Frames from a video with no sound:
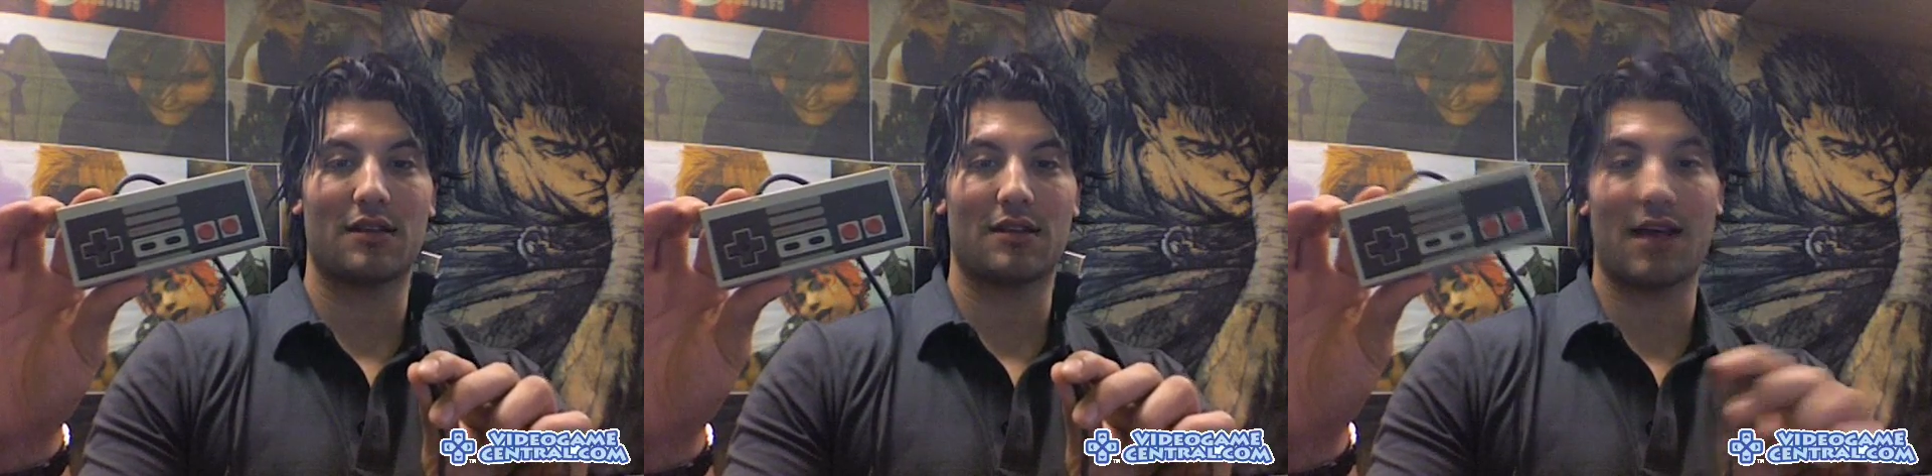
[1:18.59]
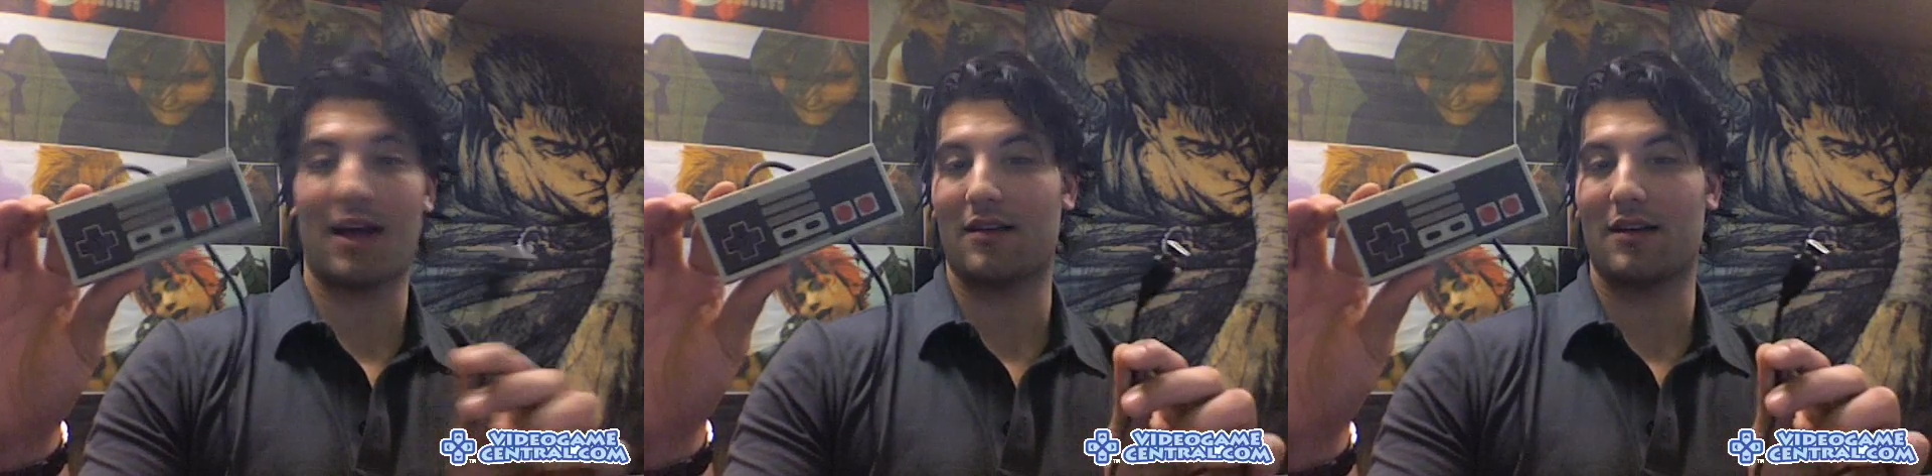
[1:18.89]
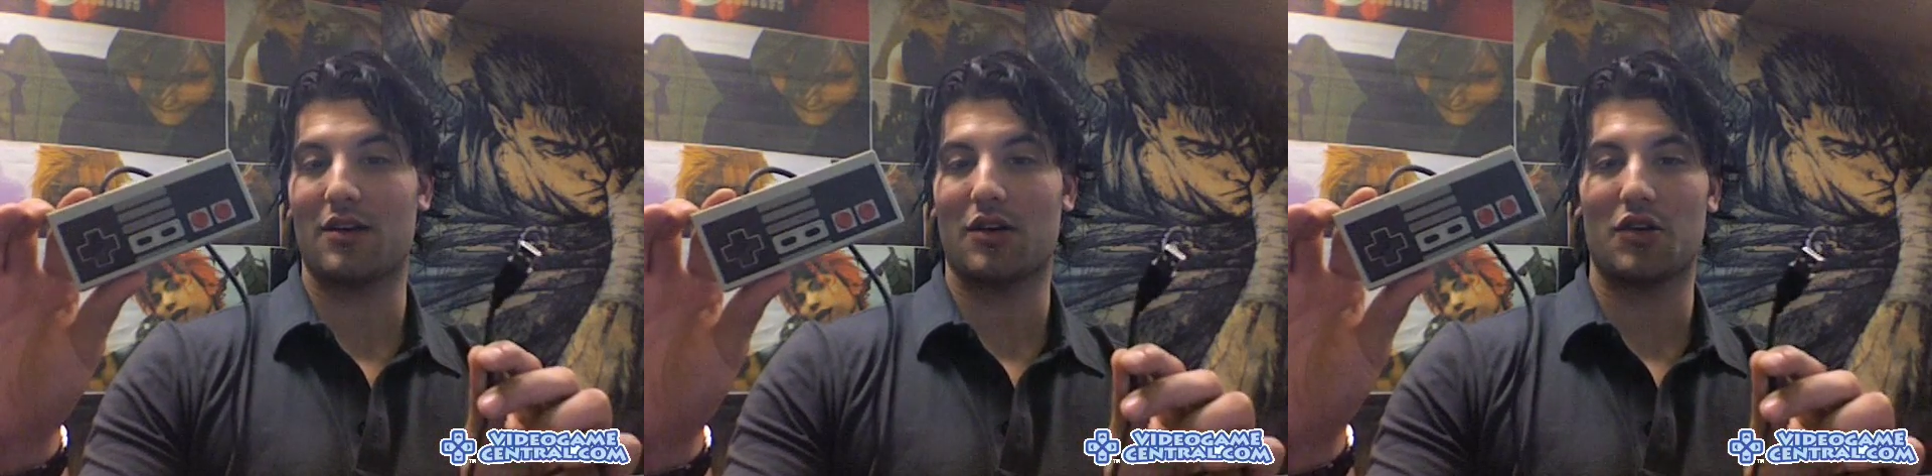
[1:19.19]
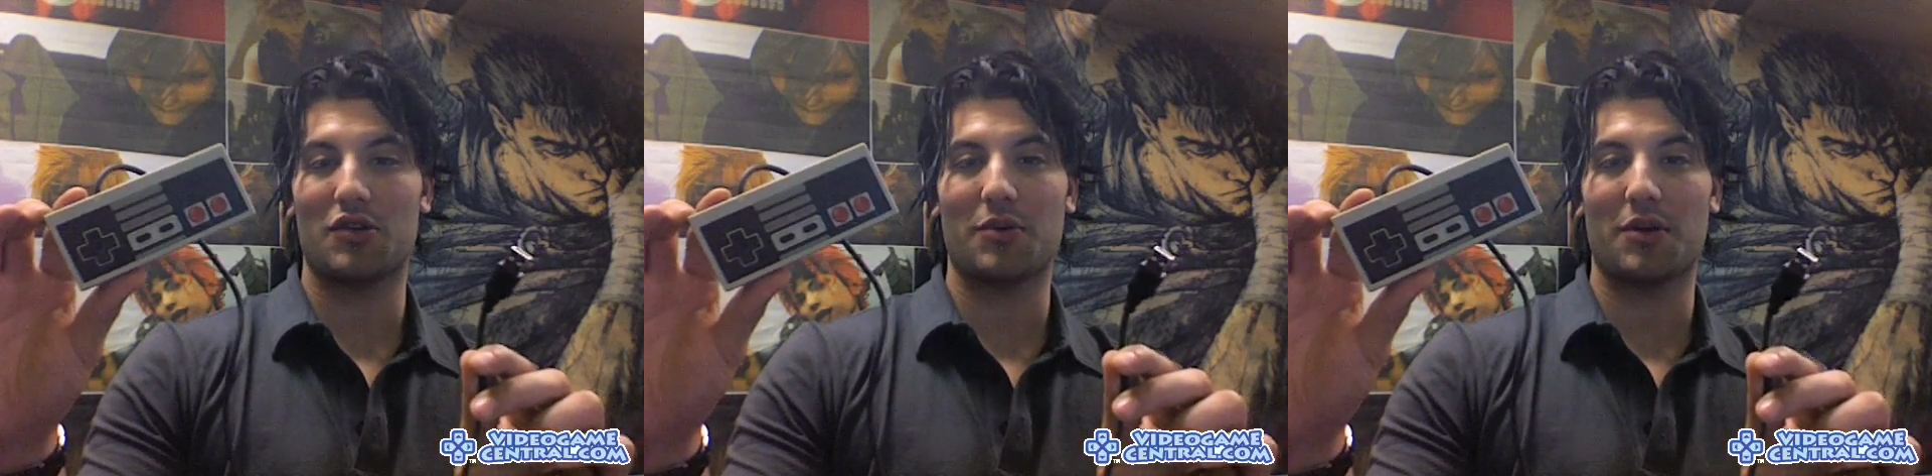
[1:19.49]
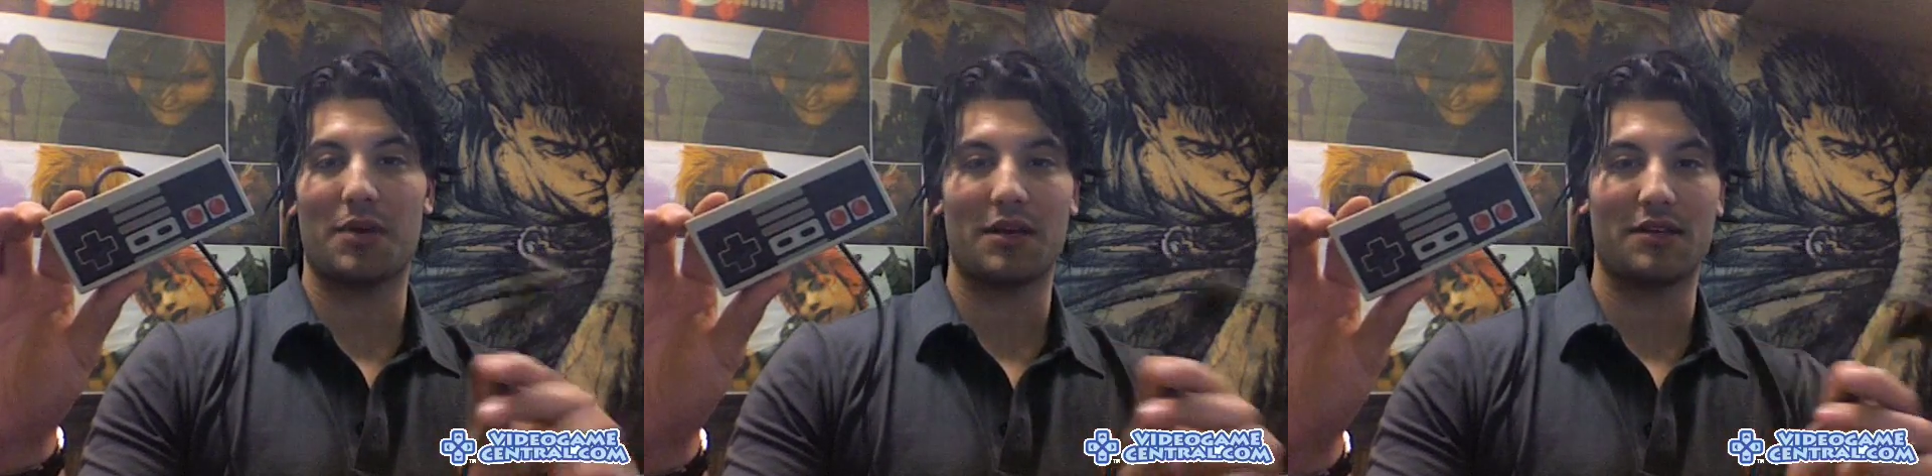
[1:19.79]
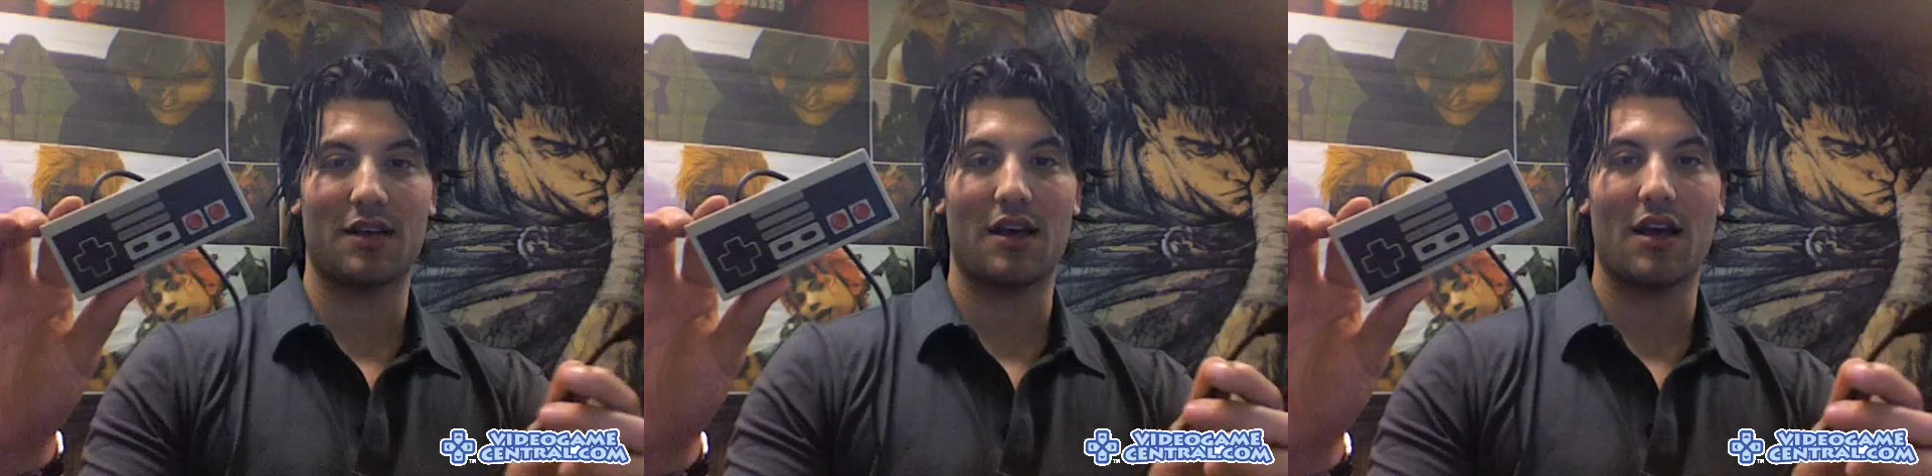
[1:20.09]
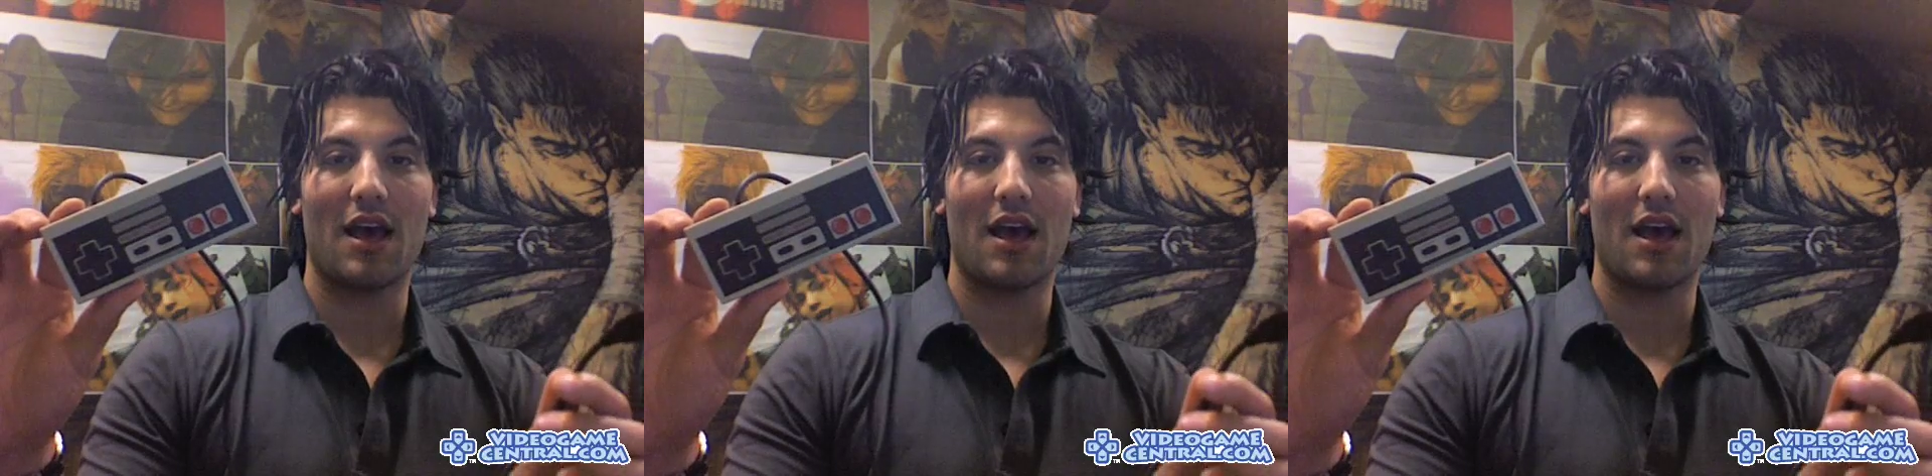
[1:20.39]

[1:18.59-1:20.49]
exactly, you can use it with your PC.